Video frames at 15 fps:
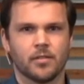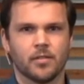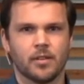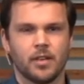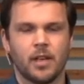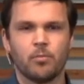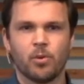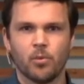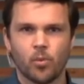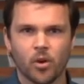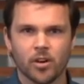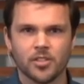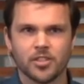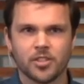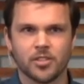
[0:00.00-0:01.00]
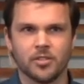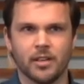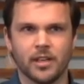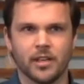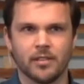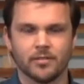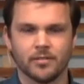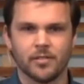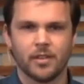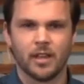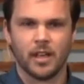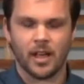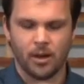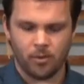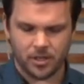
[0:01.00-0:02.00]
and put words to it.
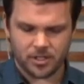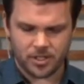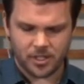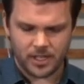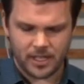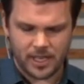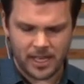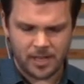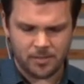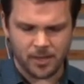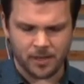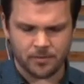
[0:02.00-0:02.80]
I want you to name it.